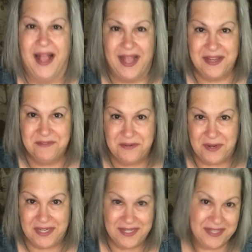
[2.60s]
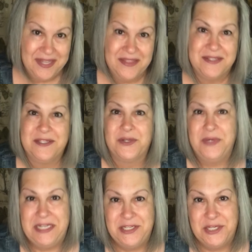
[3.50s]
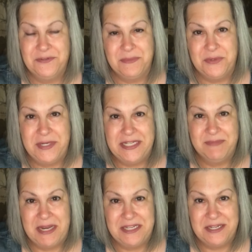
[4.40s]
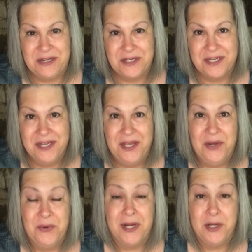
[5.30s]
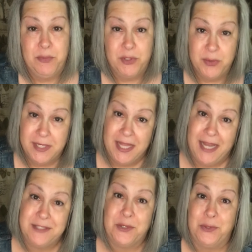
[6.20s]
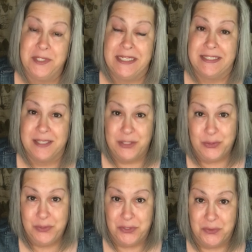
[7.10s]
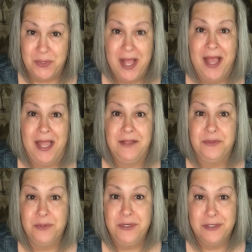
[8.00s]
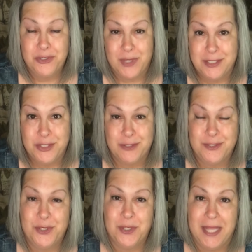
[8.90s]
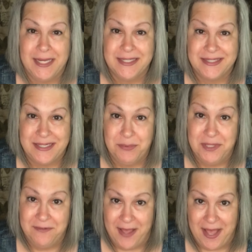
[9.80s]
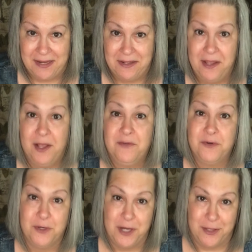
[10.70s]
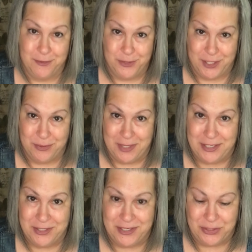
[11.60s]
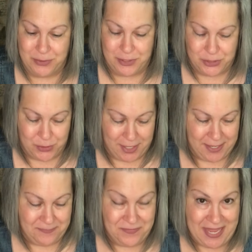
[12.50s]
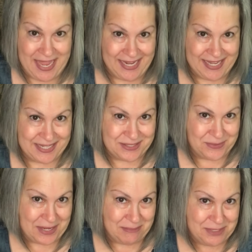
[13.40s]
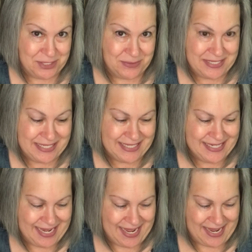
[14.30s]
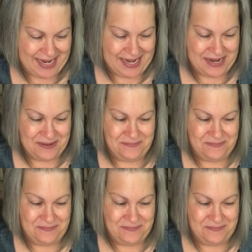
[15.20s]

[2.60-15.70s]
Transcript: Hi everyone, this is Queenie G from Queenie's Painting Nook, where I hope you realize old is the new, and through your treasures your legacy will live on for another generation to enjoy. Guess what I'm doing today?